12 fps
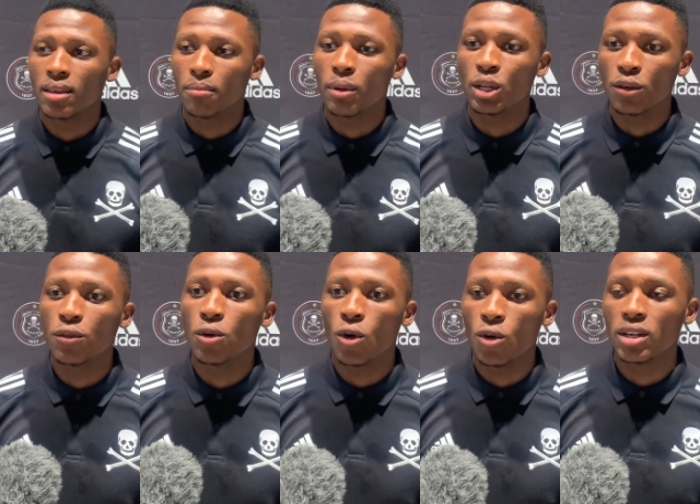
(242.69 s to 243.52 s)
but if
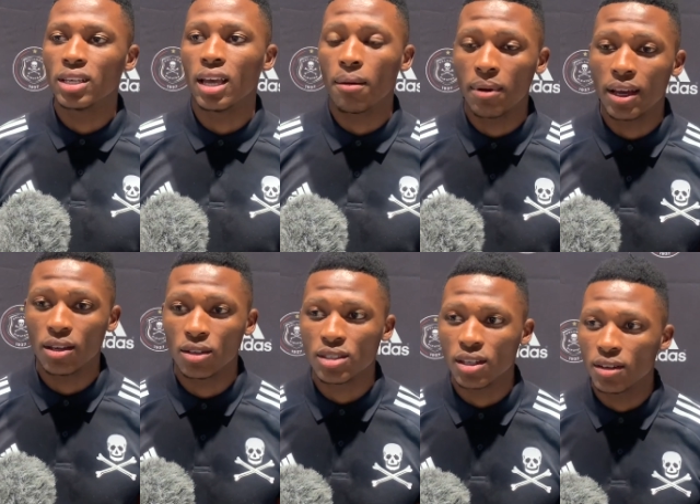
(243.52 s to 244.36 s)
you only apply
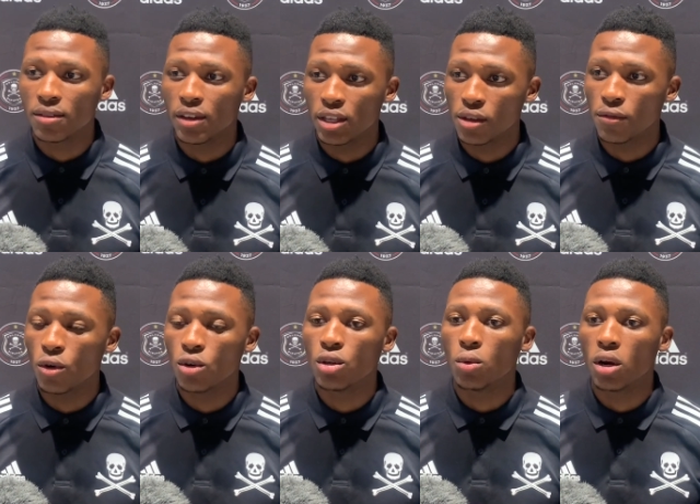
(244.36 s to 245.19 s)
yourself and if you
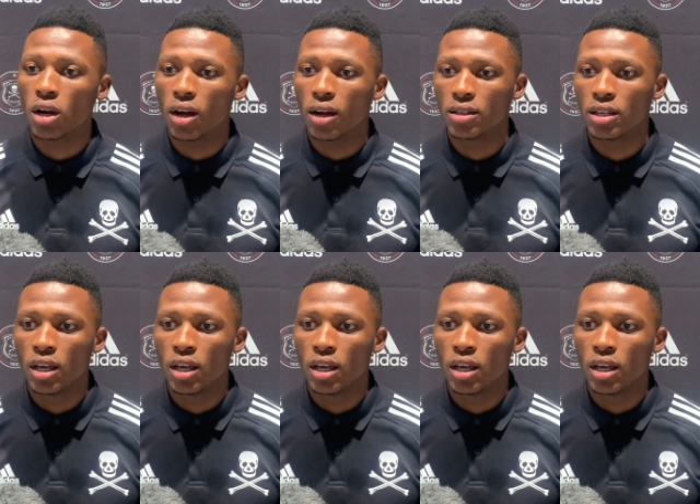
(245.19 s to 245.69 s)
only work hard.